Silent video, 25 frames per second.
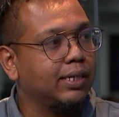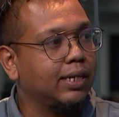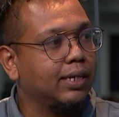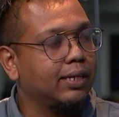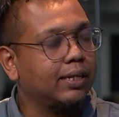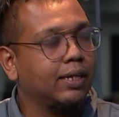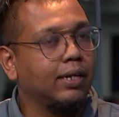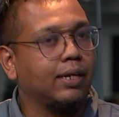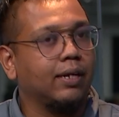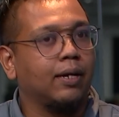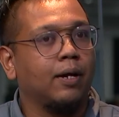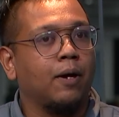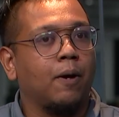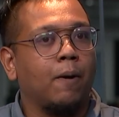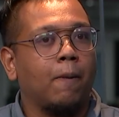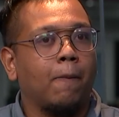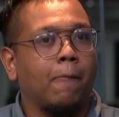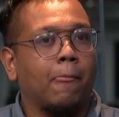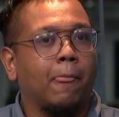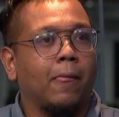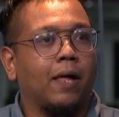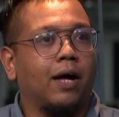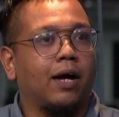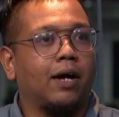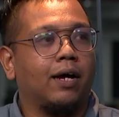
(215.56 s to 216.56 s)
I think,
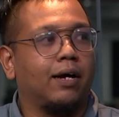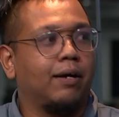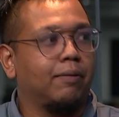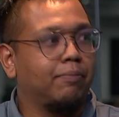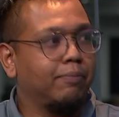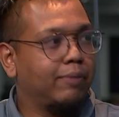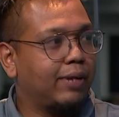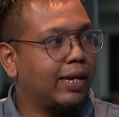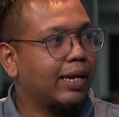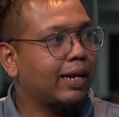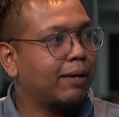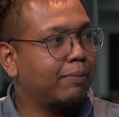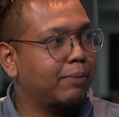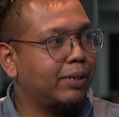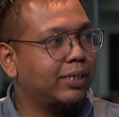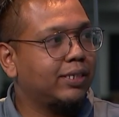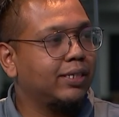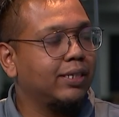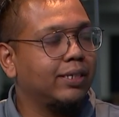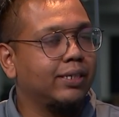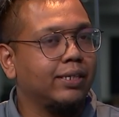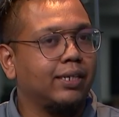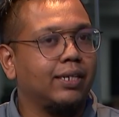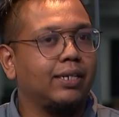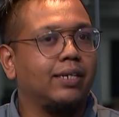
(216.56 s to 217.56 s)
like I
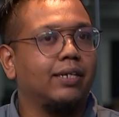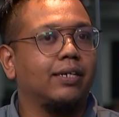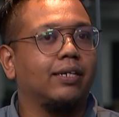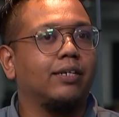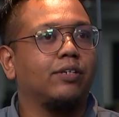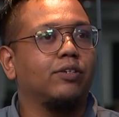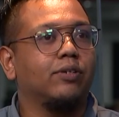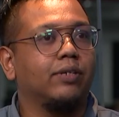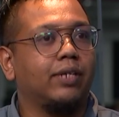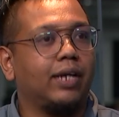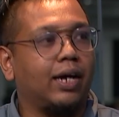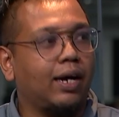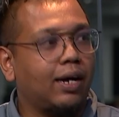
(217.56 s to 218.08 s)
mentioned earlier, you know, there